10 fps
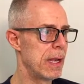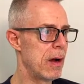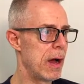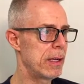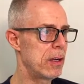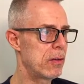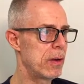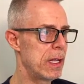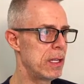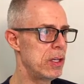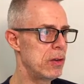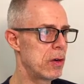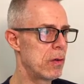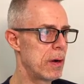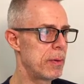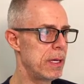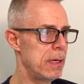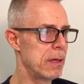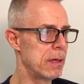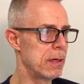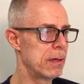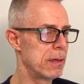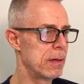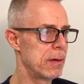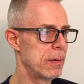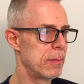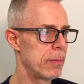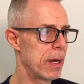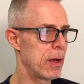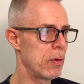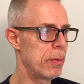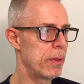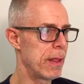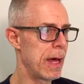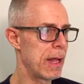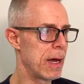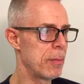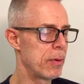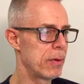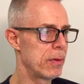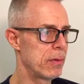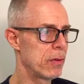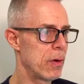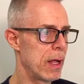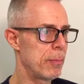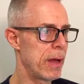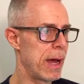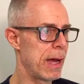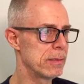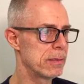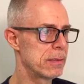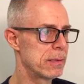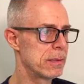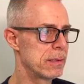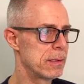Now I can create a Yugo up here, but I opened that up. So I'll pass.